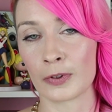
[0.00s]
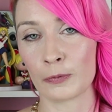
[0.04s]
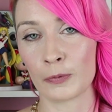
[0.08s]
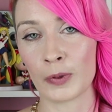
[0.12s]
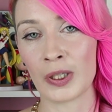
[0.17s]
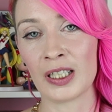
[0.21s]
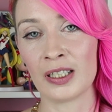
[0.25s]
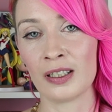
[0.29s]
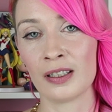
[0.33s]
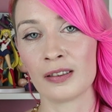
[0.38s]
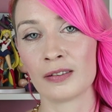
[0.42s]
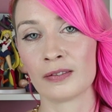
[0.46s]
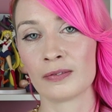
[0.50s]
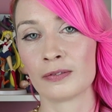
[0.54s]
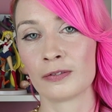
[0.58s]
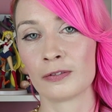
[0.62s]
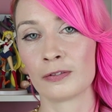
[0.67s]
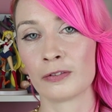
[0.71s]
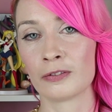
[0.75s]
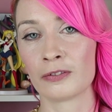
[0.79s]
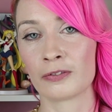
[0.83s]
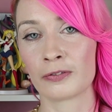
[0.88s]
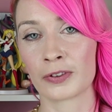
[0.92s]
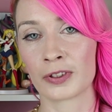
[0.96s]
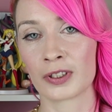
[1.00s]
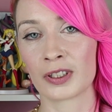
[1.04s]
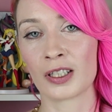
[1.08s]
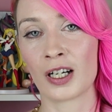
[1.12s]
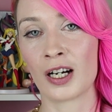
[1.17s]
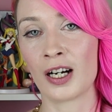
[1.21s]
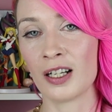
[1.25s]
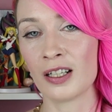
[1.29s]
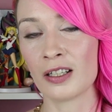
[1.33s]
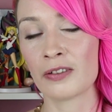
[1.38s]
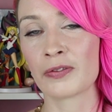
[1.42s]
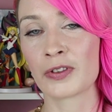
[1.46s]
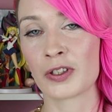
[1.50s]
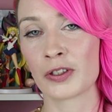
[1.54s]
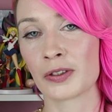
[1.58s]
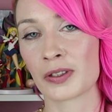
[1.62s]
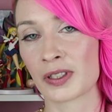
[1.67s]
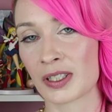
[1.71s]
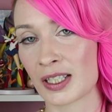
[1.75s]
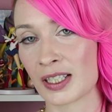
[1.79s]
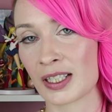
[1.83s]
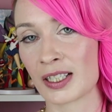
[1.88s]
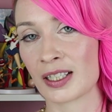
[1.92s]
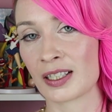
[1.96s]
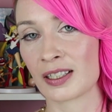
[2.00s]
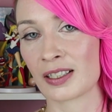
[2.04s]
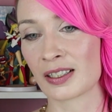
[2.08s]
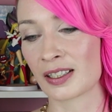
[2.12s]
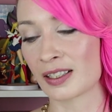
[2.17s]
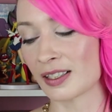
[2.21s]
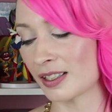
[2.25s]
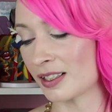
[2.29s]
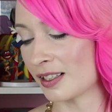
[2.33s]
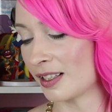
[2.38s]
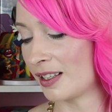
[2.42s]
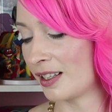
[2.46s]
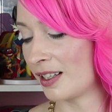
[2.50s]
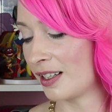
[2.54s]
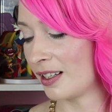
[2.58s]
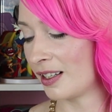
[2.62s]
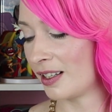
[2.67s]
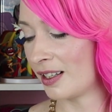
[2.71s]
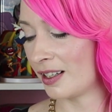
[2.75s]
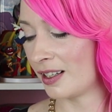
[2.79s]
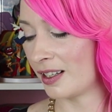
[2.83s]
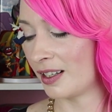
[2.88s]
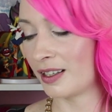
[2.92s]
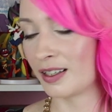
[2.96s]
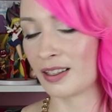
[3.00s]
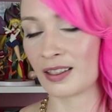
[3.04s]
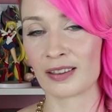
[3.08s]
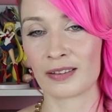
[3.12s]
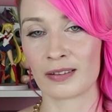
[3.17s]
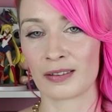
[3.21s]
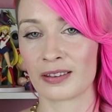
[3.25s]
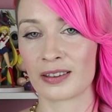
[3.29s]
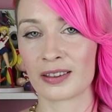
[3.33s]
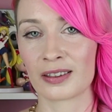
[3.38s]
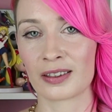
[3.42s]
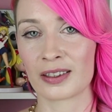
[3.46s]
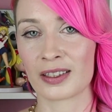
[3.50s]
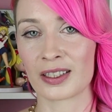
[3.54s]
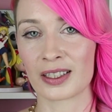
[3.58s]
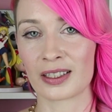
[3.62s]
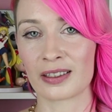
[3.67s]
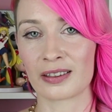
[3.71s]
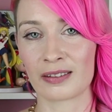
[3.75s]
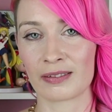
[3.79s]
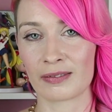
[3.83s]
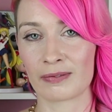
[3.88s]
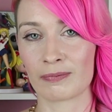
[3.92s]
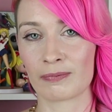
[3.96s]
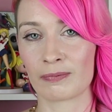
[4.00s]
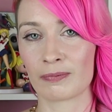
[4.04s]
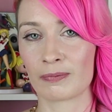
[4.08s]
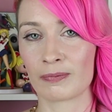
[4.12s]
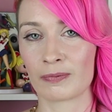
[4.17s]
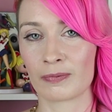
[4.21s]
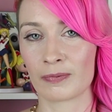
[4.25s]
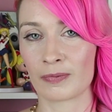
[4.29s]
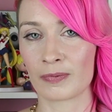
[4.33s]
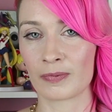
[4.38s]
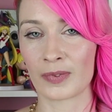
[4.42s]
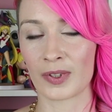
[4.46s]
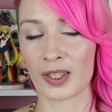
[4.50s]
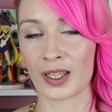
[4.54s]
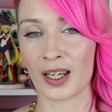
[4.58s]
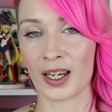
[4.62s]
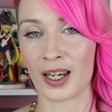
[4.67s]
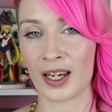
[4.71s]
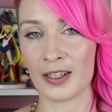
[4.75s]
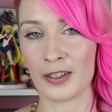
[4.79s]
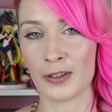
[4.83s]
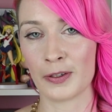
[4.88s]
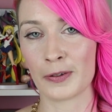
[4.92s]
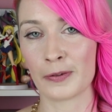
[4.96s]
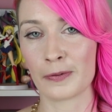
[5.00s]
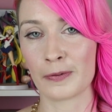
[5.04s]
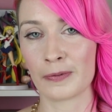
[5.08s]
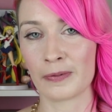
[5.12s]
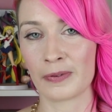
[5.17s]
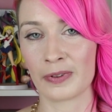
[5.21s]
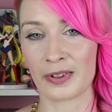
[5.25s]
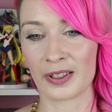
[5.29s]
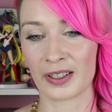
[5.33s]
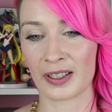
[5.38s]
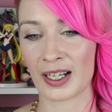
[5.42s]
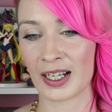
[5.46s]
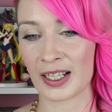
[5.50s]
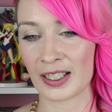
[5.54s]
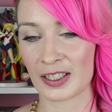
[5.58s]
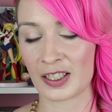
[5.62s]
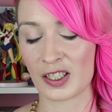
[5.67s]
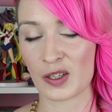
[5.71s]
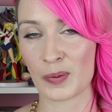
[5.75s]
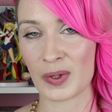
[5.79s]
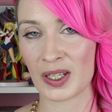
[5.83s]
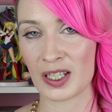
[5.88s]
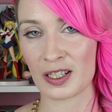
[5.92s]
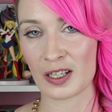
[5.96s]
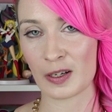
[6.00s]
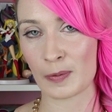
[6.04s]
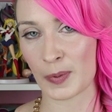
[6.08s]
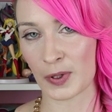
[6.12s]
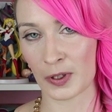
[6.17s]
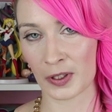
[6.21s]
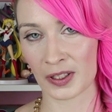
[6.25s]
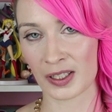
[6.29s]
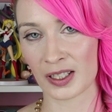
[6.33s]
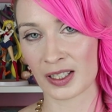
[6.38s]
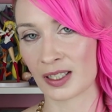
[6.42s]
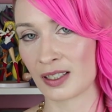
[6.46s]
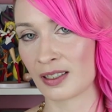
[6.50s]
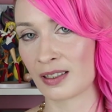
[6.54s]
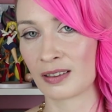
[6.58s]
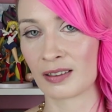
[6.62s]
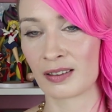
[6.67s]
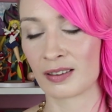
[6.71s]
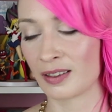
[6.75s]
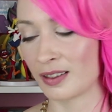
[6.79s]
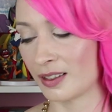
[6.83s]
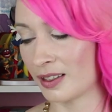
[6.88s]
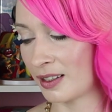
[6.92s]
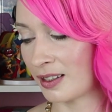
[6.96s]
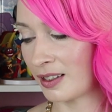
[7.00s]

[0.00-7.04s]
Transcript: Well, for all of those things, like, I know there has to be a person